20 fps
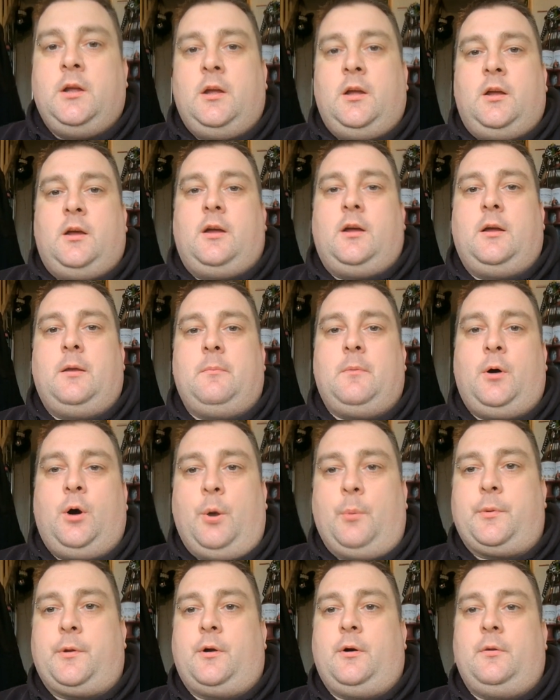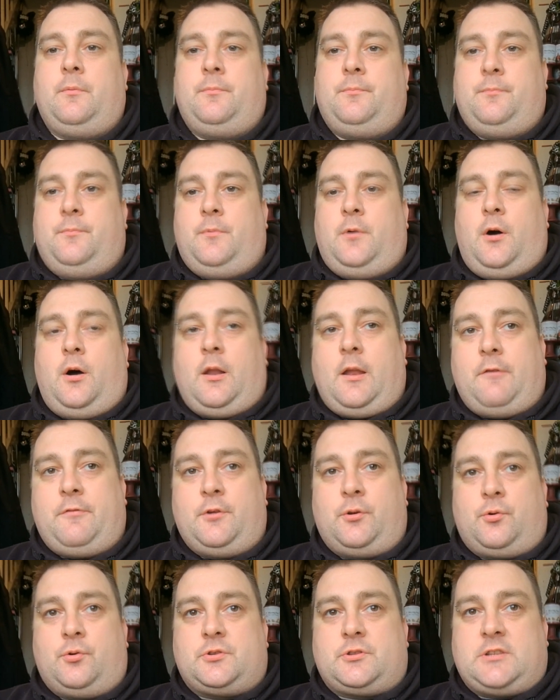Um, hope you're all having
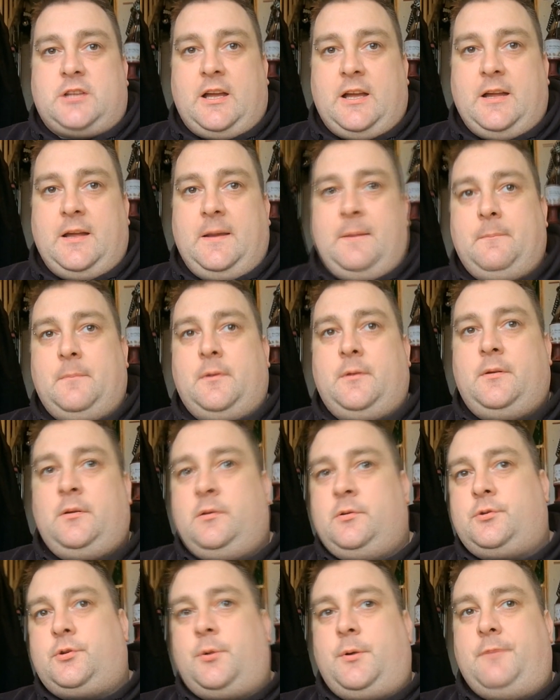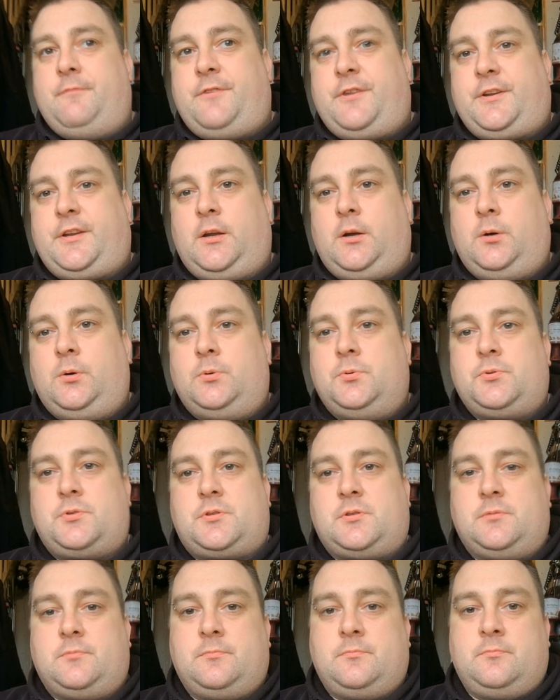a good time doing videos
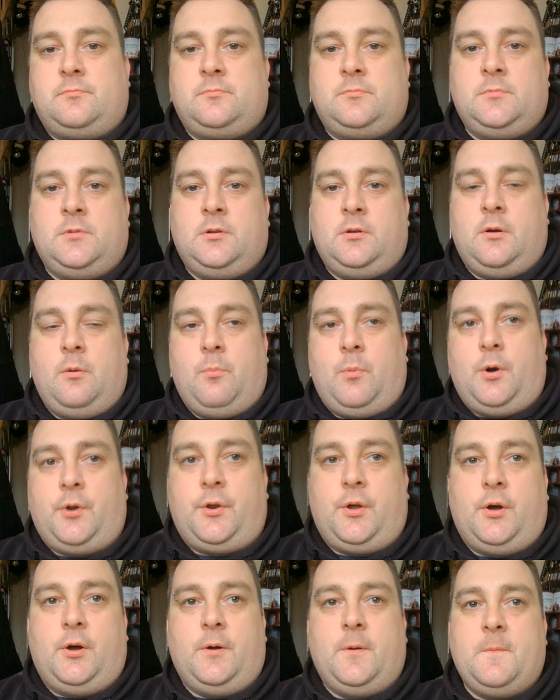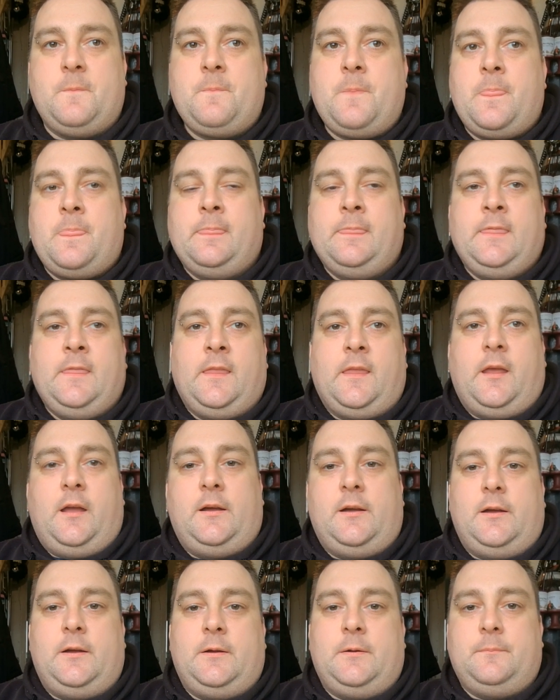and and whatnot.
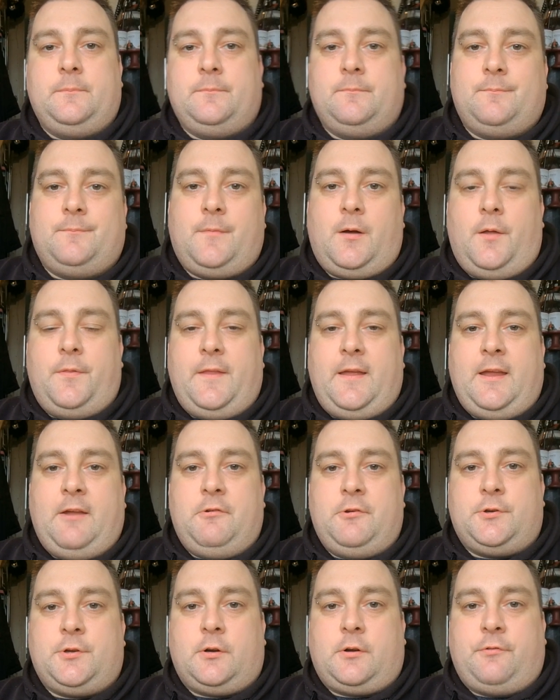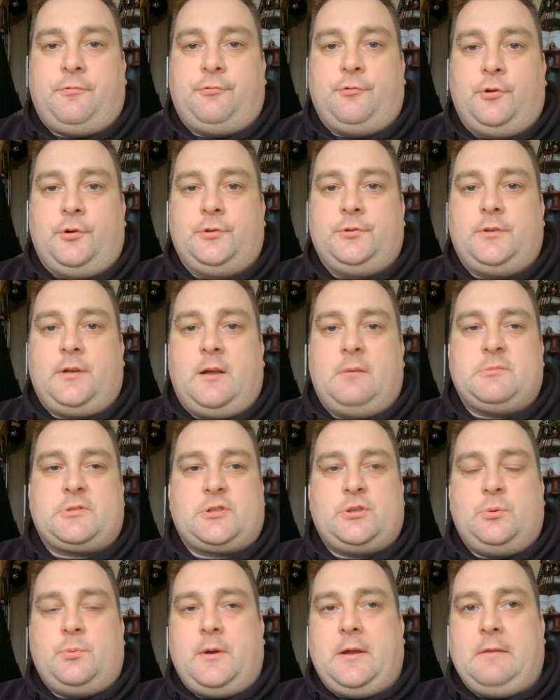Um, on the hearing dog front, I'm
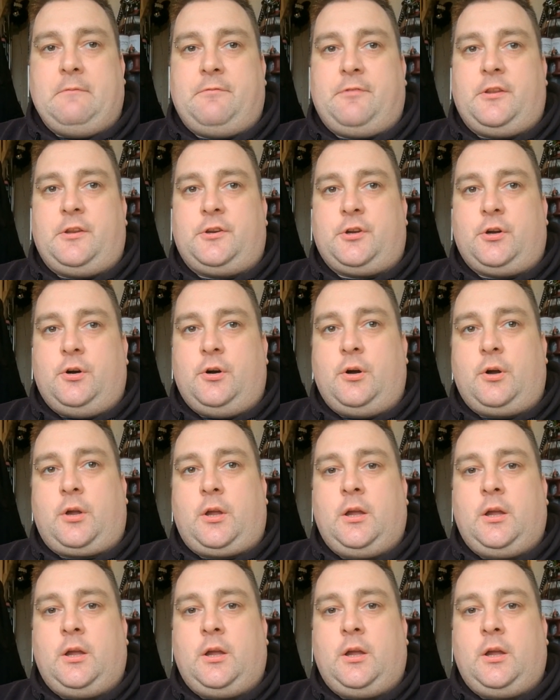still waiting for the dog.